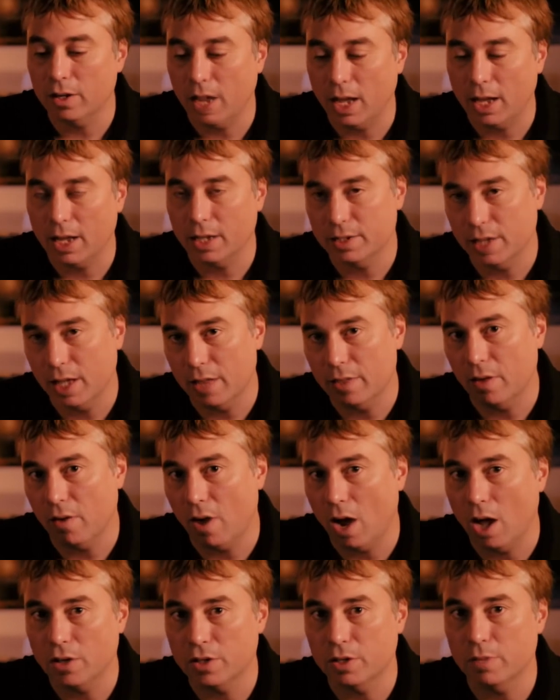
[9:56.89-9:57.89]
And like I said,
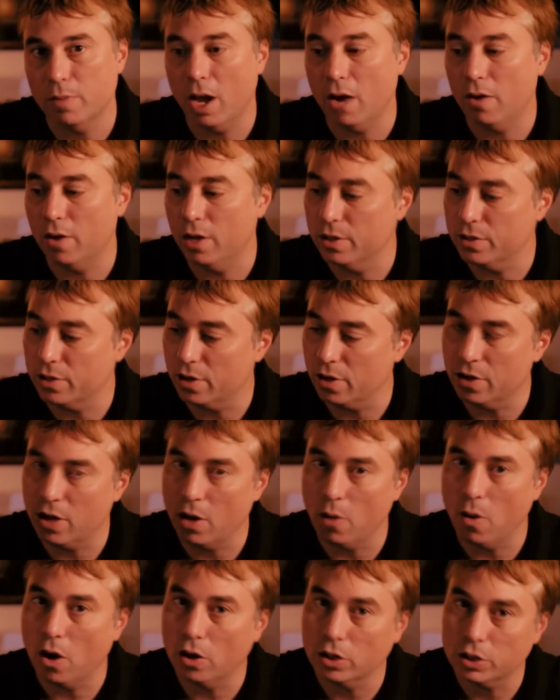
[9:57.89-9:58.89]
there are some areas that are
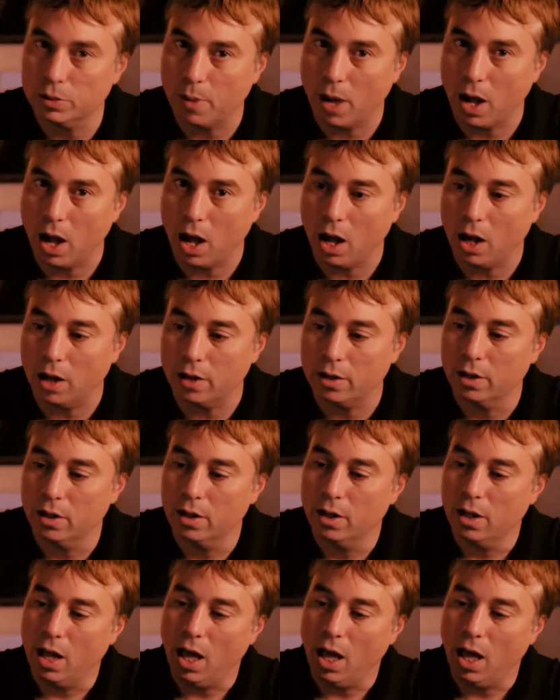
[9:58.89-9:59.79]
no holds barred,